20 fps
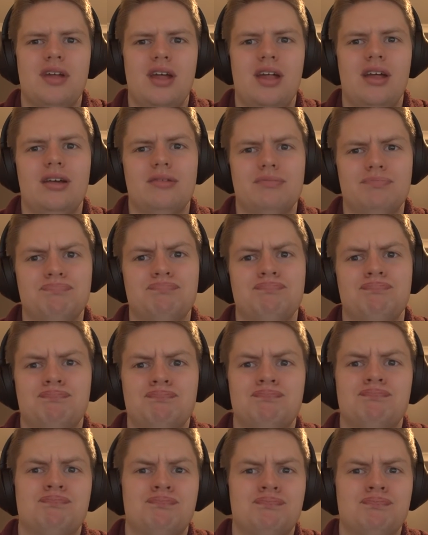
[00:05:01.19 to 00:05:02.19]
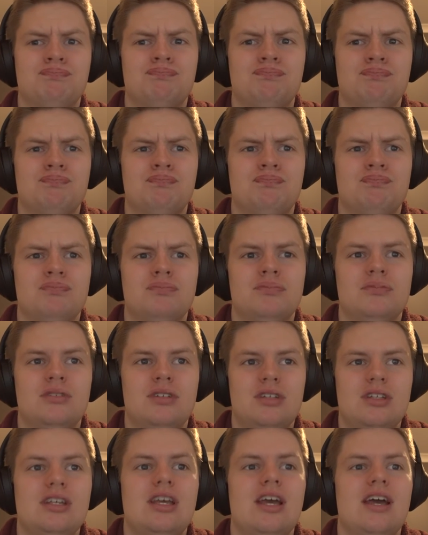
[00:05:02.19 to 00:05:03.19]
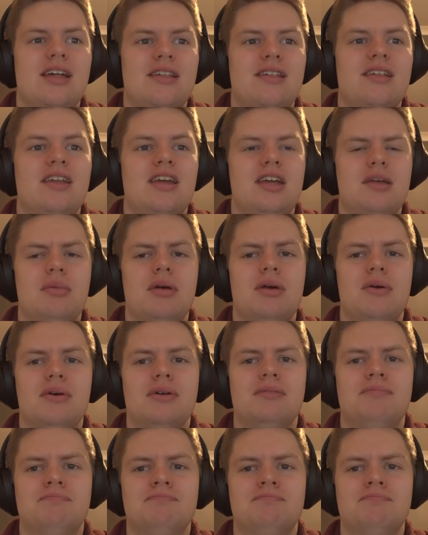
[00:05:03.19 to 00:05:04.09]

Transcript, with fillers: upselling. Yeah, it's an EB